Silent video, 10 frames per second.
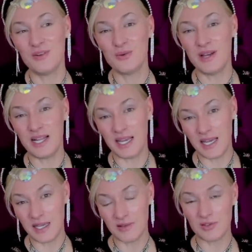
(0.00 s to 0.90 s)

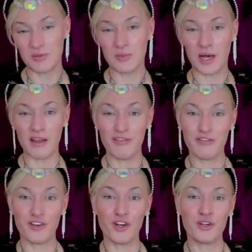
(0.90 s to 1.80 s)
Willie to my
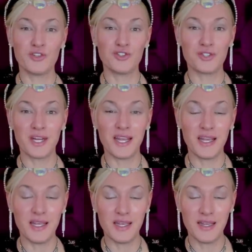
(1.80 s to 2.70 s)
fern
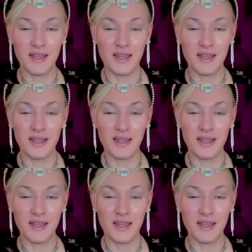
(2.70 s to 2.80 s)
tree?